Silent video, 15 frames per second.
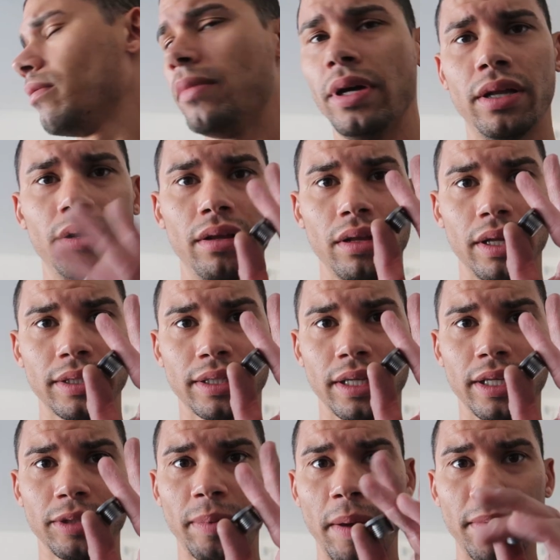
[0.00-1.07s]
But let's get
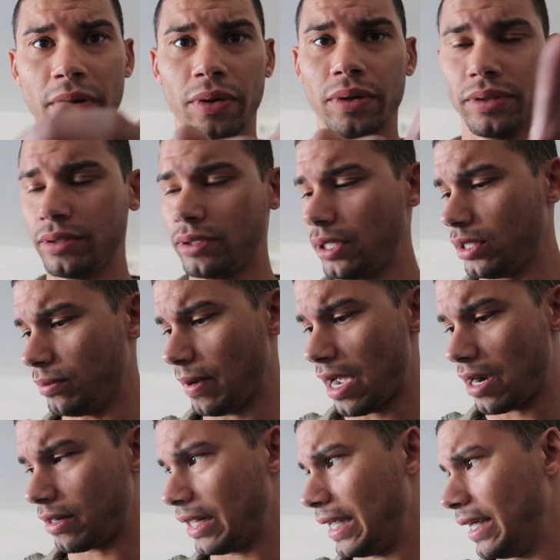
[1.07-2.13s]
this baby on, change the
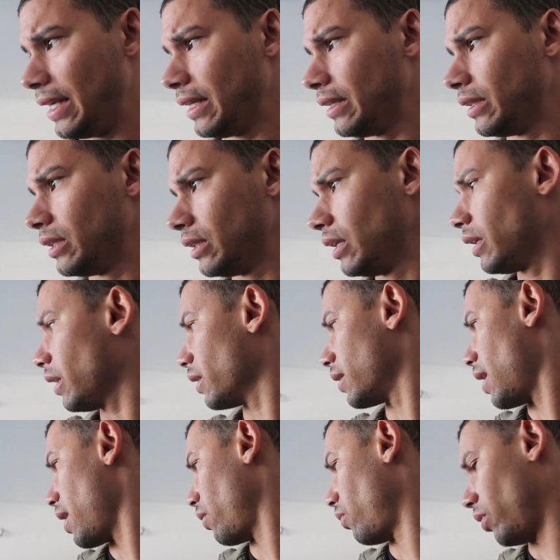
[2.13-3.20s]
battery, get
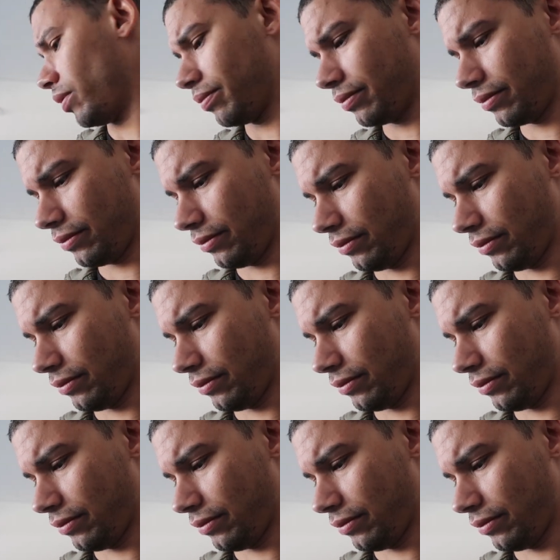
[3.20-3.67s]
that on,